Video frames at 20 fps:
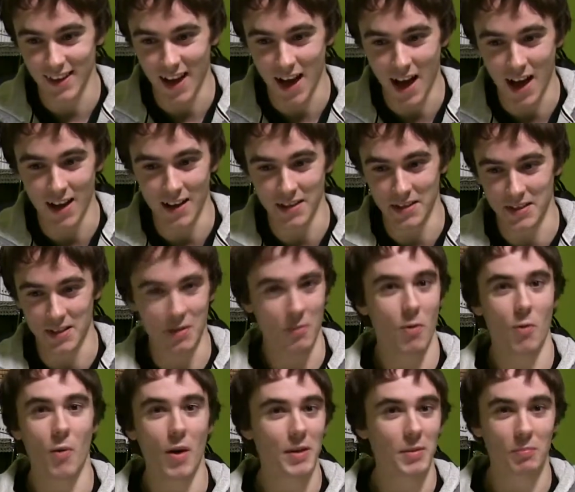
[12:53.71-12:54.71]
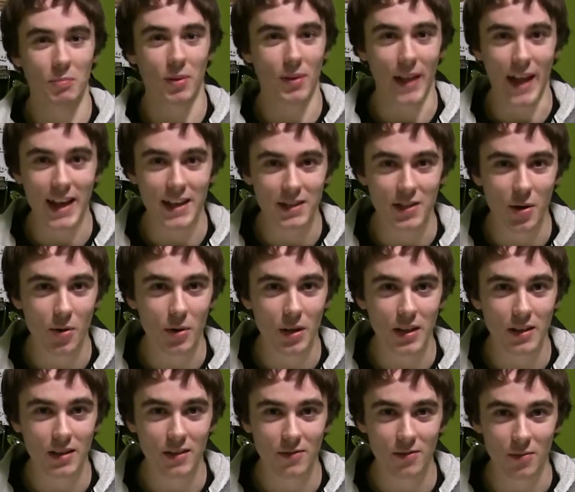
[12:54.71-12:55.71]
a 0/1 plant
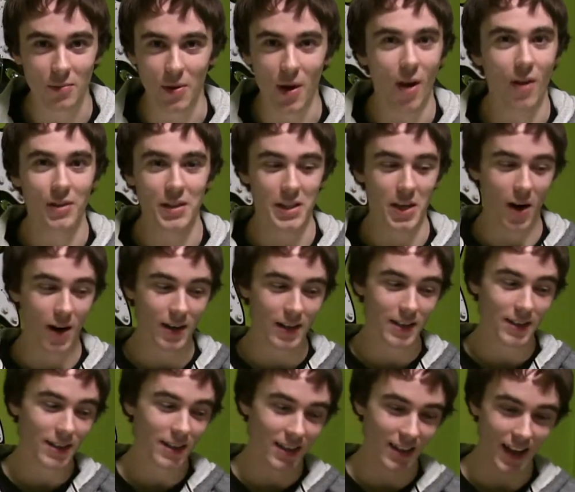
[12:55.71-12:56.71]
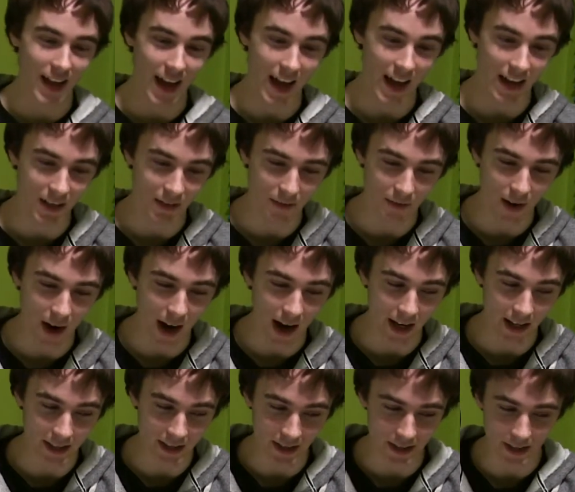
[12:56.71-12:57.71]
token from Colony Garden, and
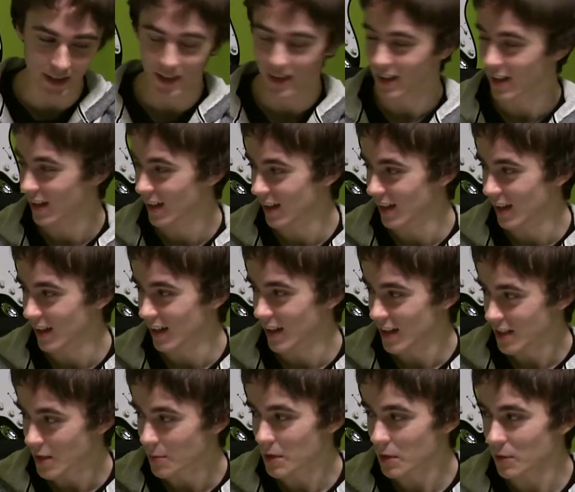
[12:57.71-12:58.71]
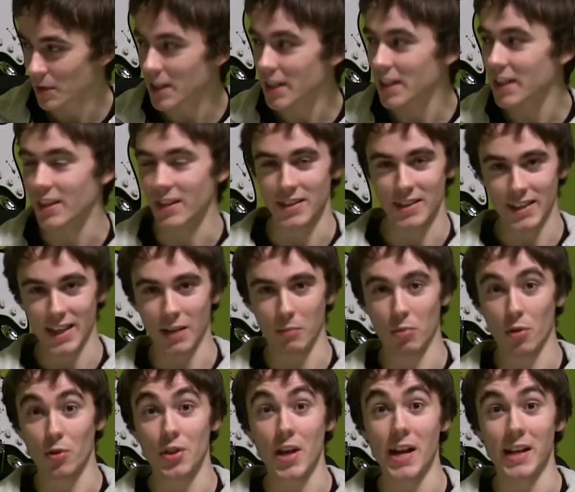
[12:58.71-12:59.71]
find something ridiculous like
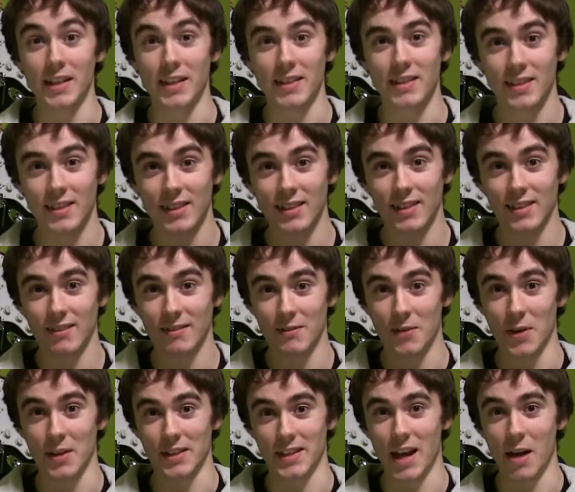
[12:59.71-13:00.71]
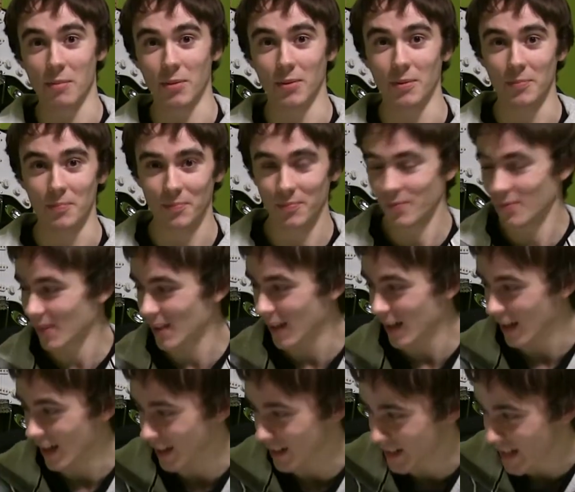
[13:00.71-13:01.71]
Progenitus, for example.
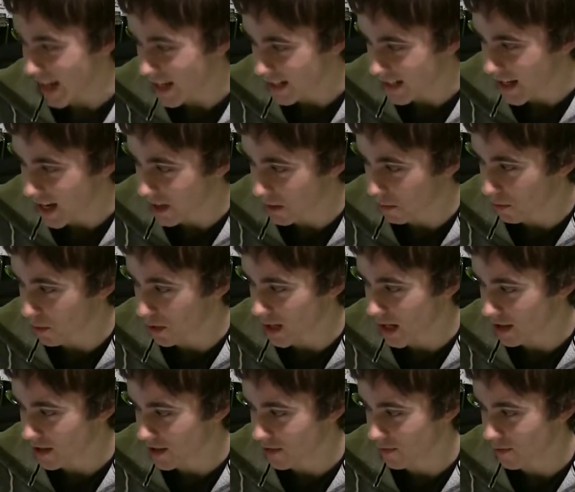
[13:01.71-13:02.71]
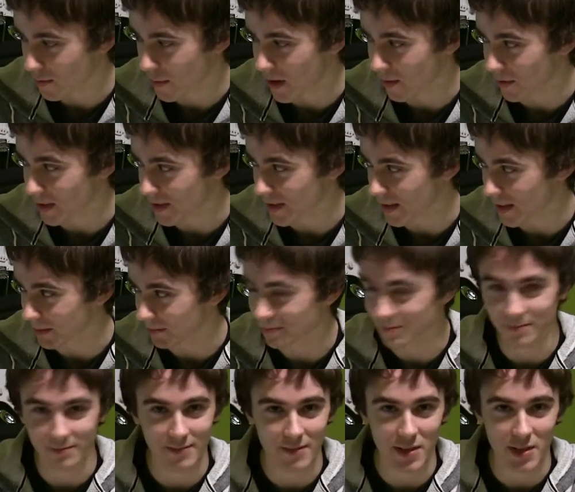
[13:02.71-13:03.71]
A 10/10 protection from everything.
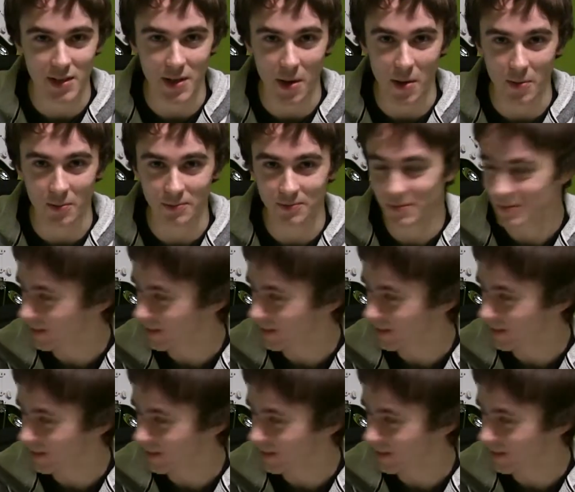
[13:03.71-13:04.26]
So